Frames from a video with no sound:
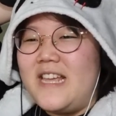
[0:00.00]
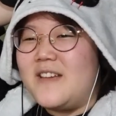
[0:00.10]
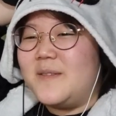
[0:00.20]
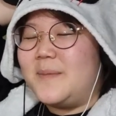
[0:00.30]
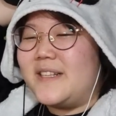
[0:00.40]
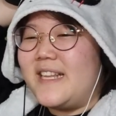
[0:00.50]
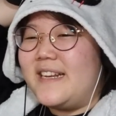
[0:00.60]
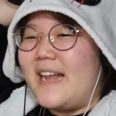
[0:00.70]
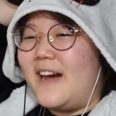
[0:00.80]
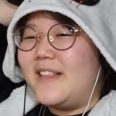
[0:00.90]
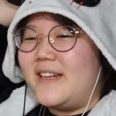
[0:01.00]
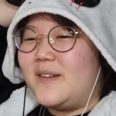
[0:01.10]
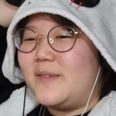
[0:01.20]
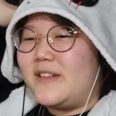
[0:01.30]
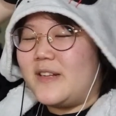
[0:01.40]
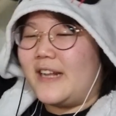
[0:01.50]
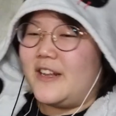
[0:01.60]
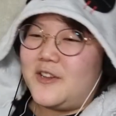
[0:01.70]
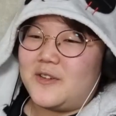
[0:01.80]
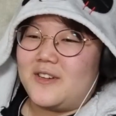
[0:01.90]
You, but then now that, now
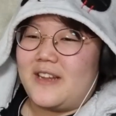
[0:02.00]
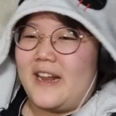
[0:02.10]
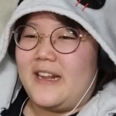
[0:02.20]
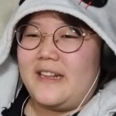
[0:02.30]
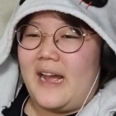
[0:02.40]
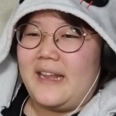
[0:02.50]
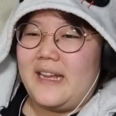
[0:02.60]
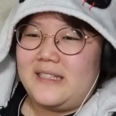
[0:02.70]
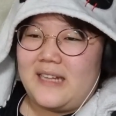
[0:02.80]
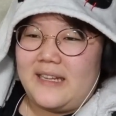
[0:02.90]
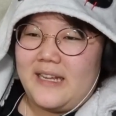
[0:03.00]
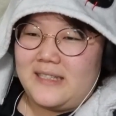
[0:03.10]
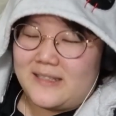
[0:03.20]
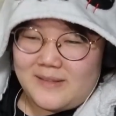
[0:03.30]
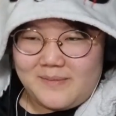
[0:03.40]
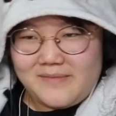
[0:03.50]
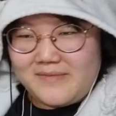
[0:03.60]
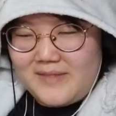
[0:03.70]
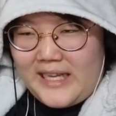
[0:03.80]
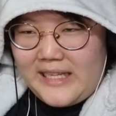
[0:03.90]
that you look at it, I guess, I guess
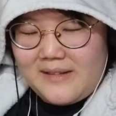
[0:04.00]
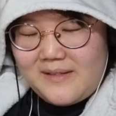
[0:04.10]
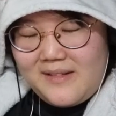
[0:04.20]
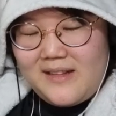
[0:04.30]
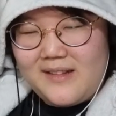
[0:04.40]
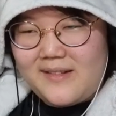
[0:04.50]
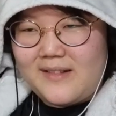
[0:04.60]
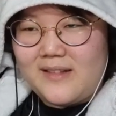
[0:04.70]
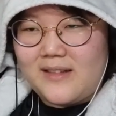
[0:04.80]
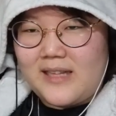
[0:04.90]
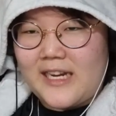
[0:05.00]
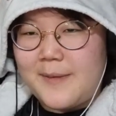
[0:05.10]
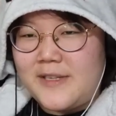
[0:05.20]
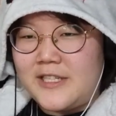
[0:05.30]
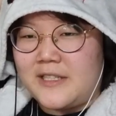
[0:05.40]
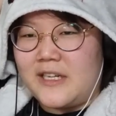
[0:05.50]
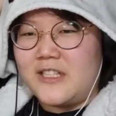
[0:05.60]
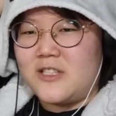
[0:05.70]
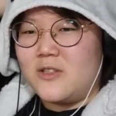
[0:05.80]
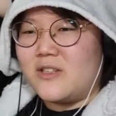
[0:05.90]
he, Takemichi
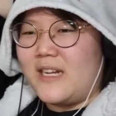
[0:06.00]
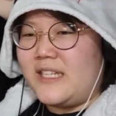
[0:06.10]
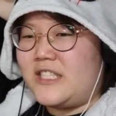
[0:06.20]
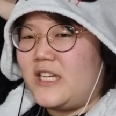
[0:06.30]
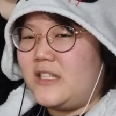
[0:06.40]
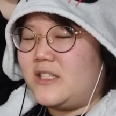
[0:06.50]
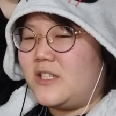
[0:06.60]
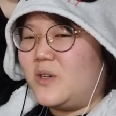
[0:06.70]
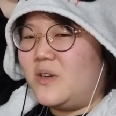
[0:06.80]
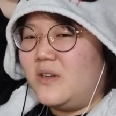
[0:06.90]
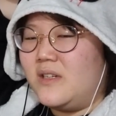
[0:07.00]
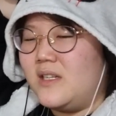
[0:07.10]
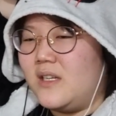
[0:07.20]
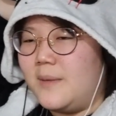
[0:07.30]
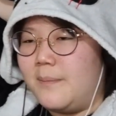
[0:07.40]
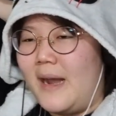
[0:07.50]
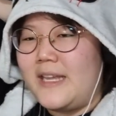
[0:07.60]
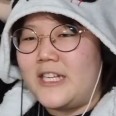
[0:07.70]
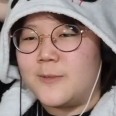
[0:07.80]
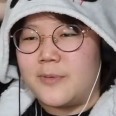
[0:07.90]
does look like Shinichiro,
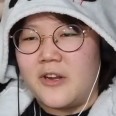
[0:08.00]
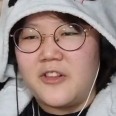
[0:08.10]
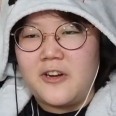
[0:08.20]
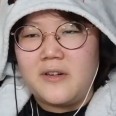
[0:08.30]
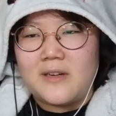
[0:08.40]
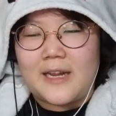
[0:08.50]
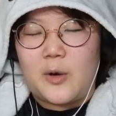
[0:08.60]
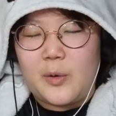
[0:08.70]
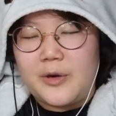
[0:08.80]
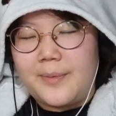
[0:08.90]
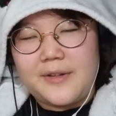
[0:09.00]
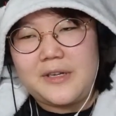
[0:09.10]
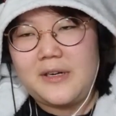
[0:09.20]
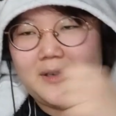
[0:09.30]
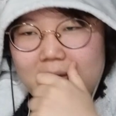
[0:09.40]
Mikey's brother, like older brother.